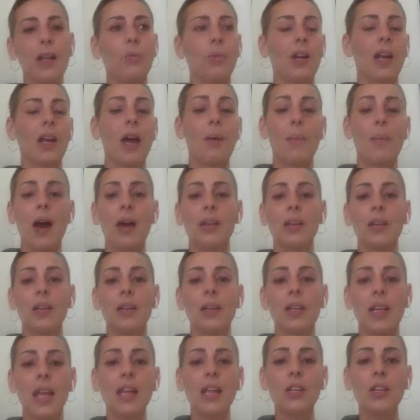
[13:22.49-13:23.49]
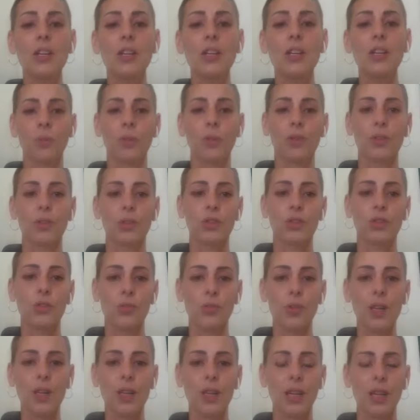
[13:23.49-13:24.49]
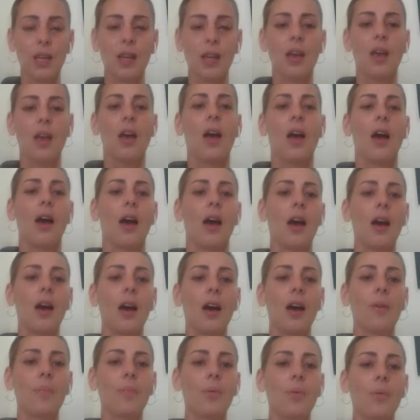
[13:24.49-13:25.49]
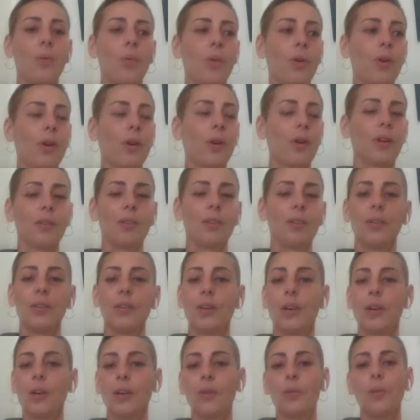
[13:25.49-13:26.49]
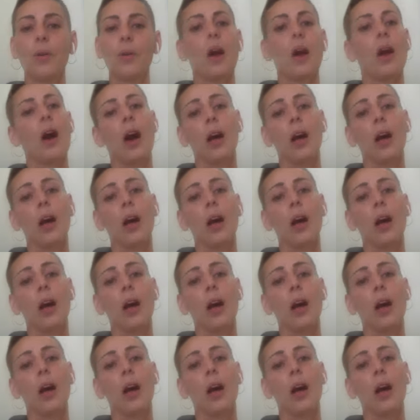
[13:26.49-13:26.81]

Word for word: when I'm out in nature with a tree um, or, you know,